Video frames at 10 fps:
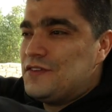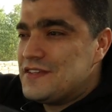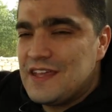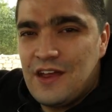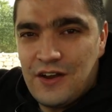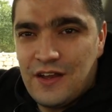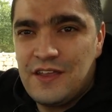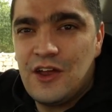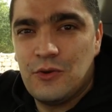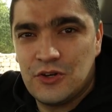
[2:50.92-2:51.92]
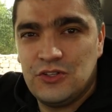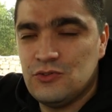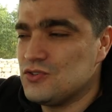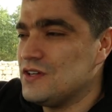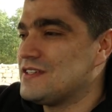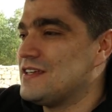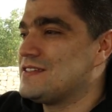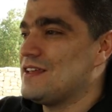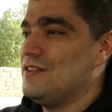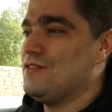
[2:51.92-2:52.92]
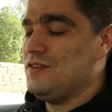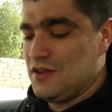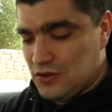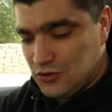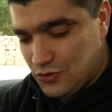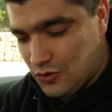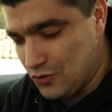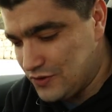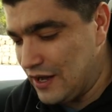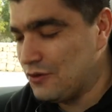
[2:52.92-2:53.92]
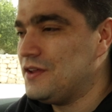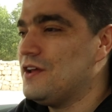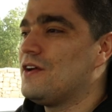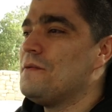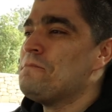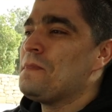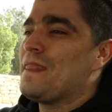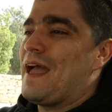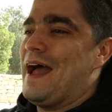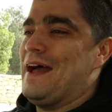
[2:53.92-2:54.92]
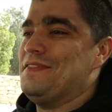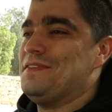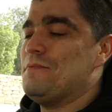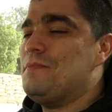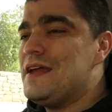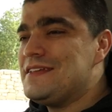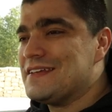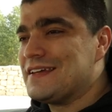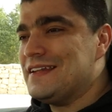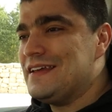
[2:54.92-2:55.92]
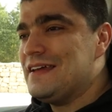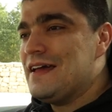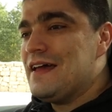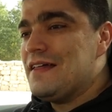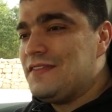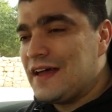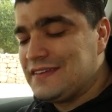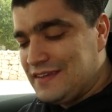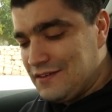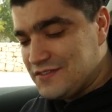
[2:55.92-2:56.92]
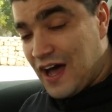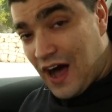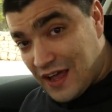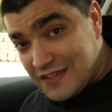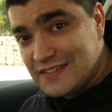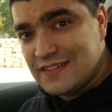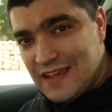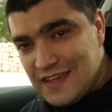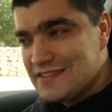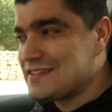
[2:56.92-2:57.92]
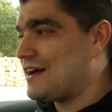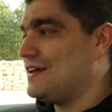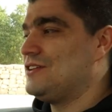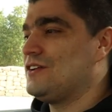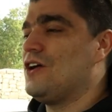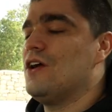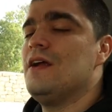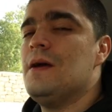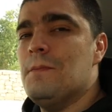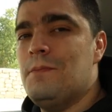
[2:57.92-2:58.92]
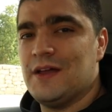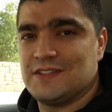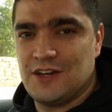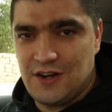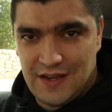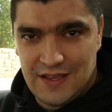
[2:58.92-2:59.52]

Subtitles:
of this area here where it usually sits in the vehicle or down here. And basically that gives us inside the car better